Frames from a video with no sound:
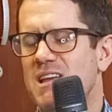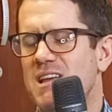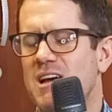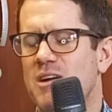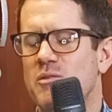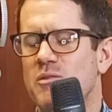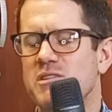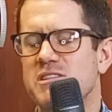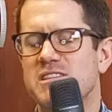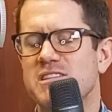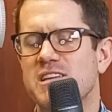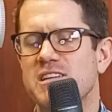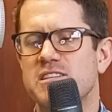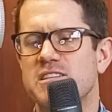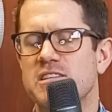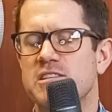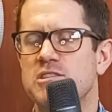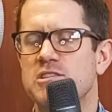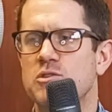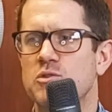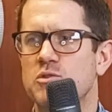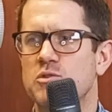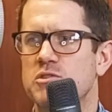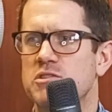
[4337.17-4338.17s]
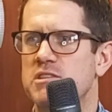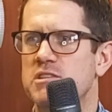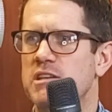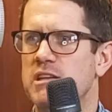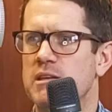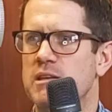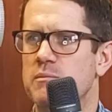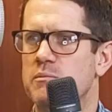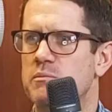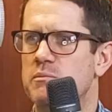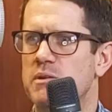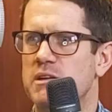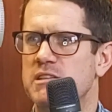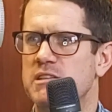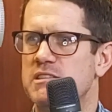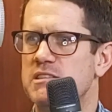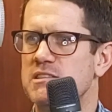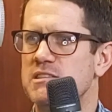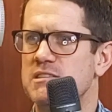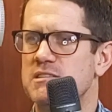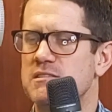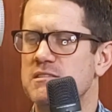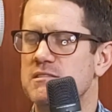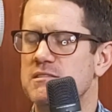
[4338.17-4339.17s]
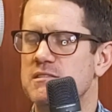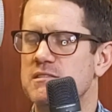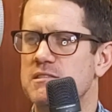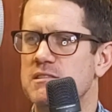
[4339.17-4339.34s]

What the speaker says: I wouldn't say it's in your sleep, by just